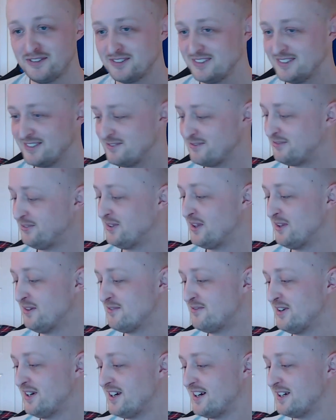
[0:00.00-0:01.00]
for the
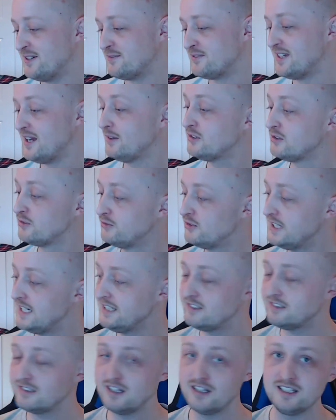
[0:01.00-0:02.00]
Vive. Now, it's a really
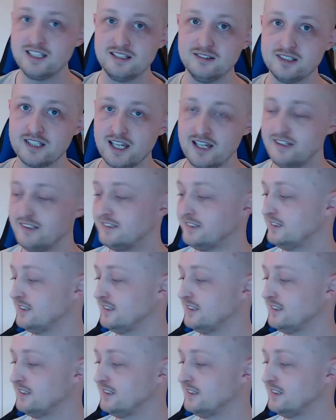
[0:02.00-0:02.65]
sturdy little case.